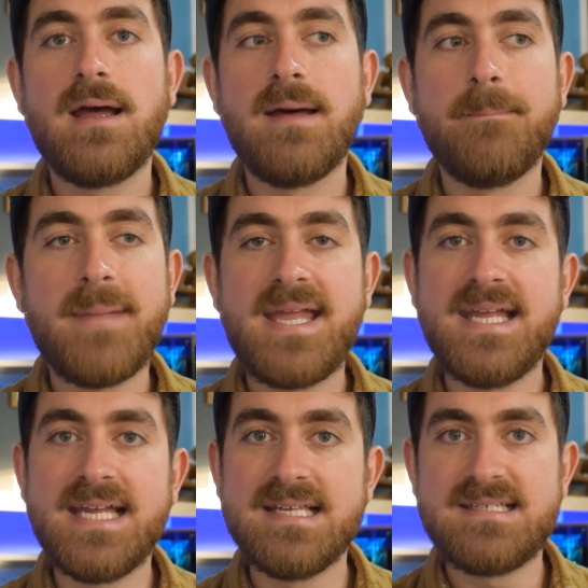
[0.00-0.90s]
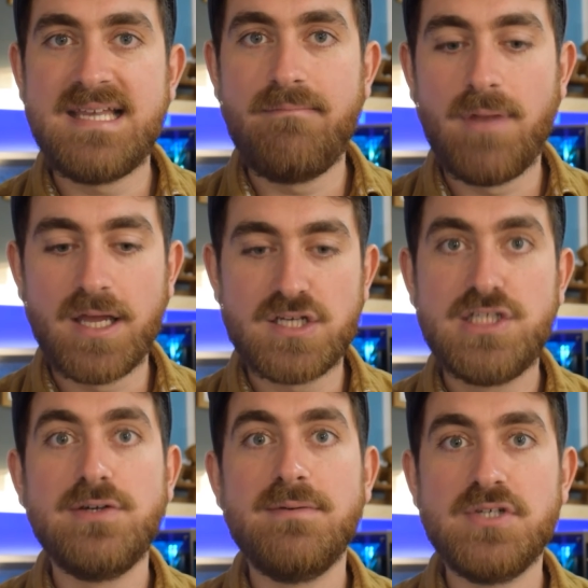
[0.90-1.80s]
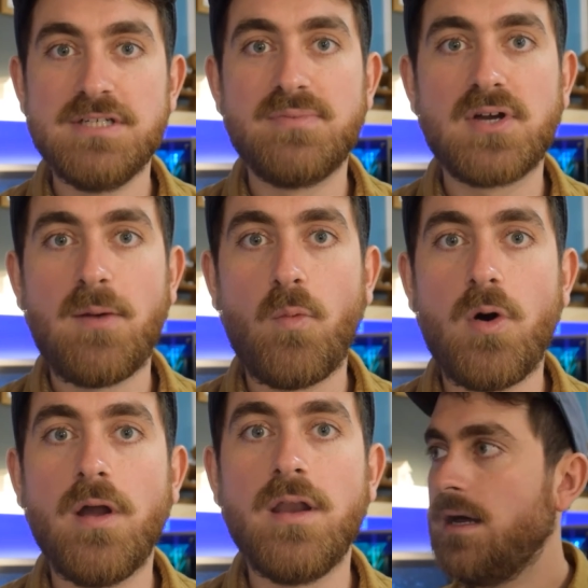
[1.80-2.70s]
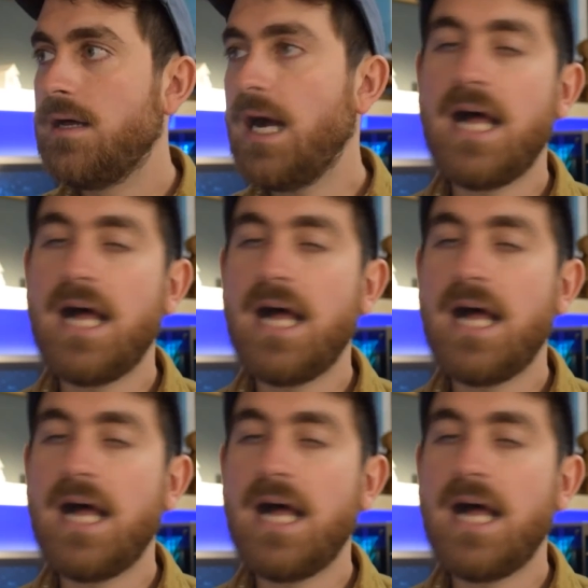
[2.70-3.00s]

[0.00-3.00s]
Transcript: and making it seem like two images become one.